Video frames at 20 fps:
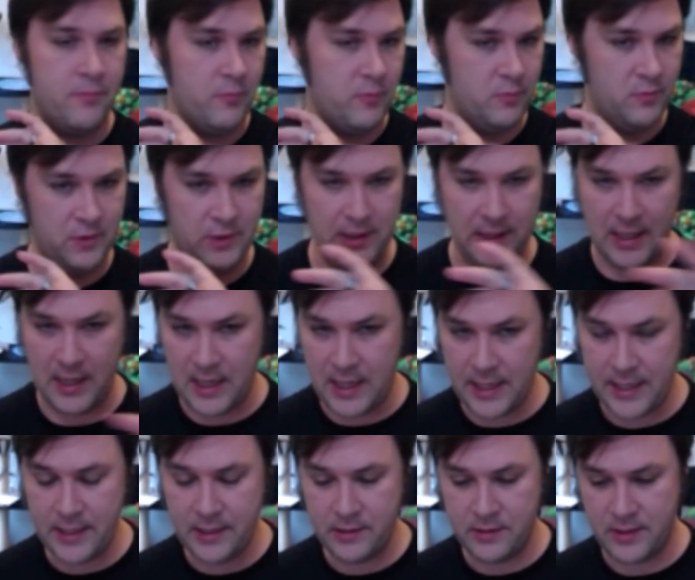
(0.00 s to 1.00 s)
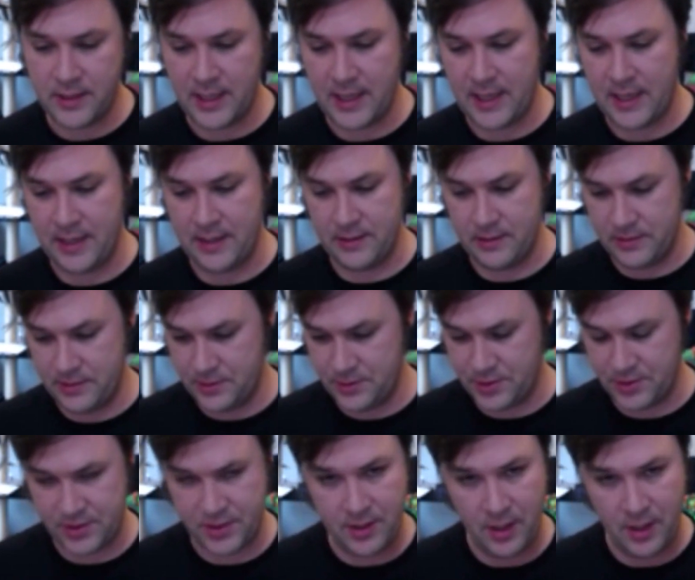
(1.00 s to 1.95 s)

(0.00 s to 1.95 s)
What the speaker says: line that just